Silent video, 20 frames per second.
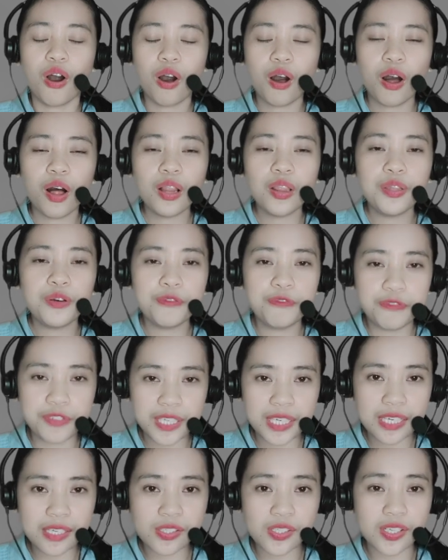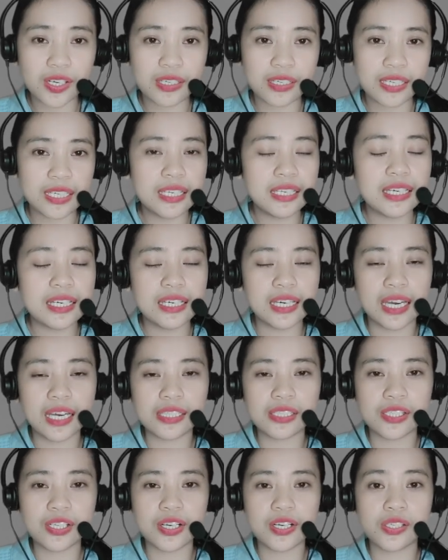All of these are
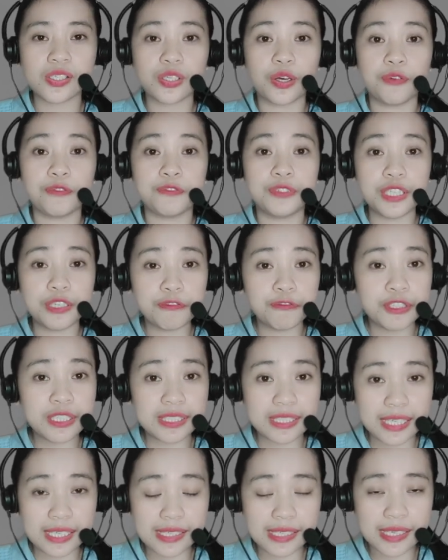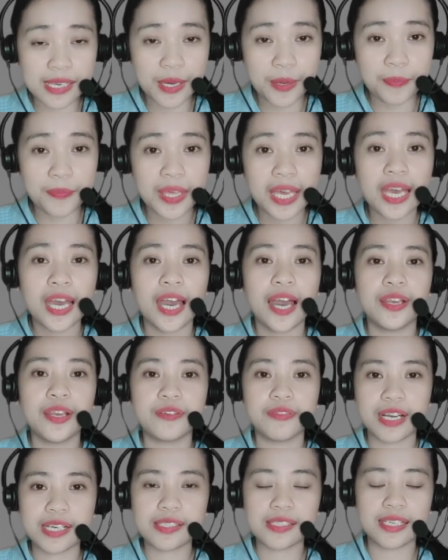indicators of defeatism
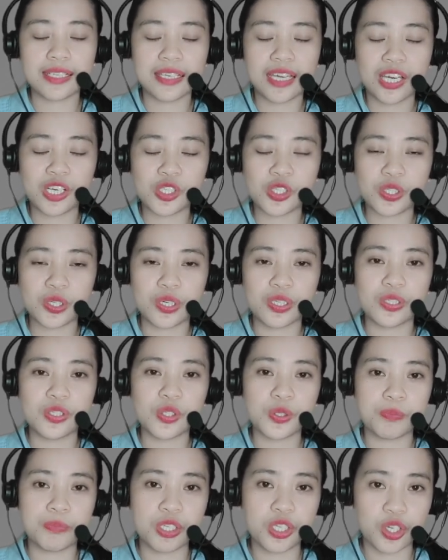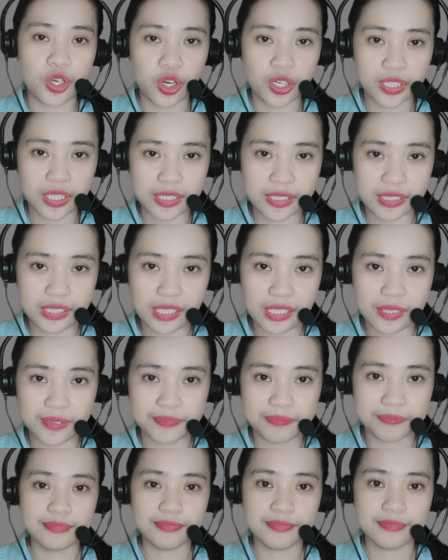and resignation to mediocrity.
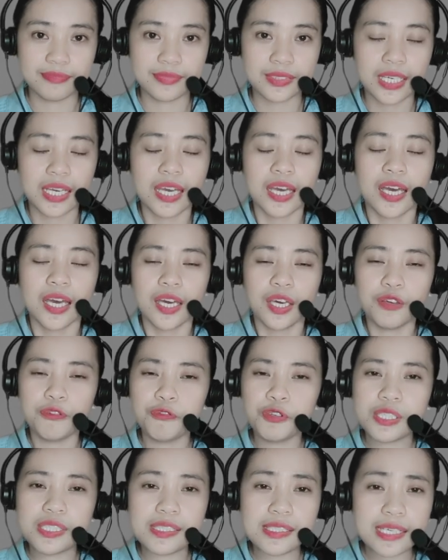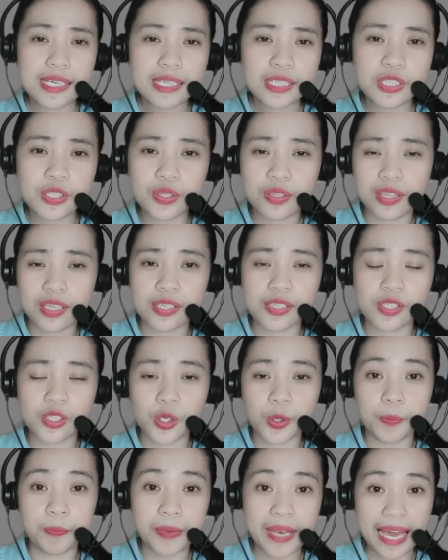If we stick to this
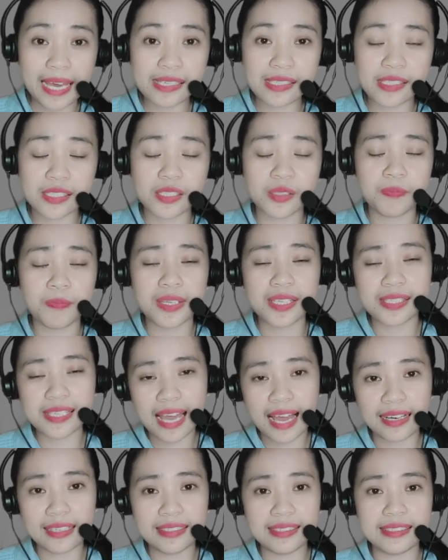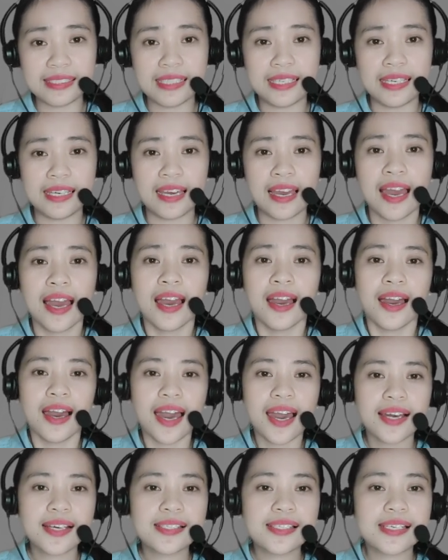complacent mentality,
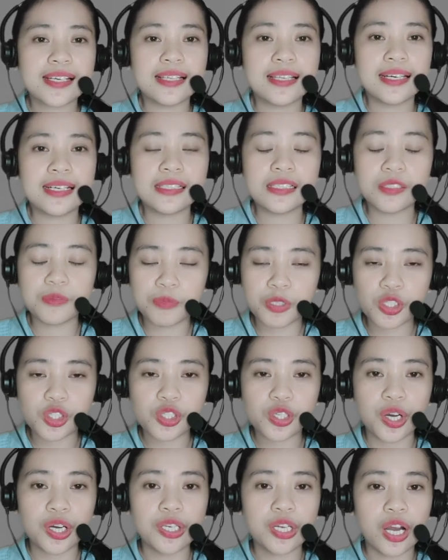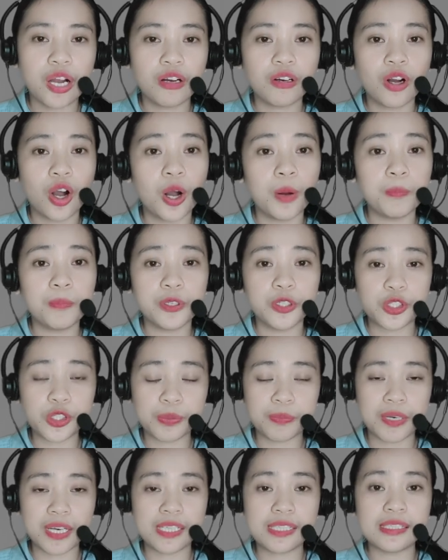excellent mission
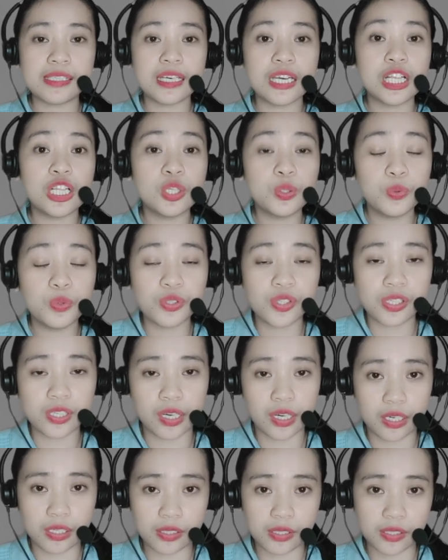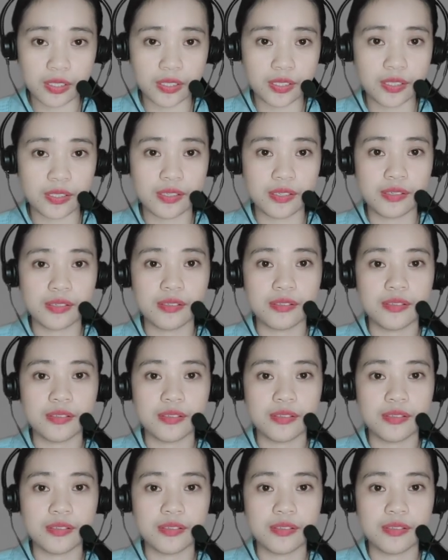accomplishment eludes us.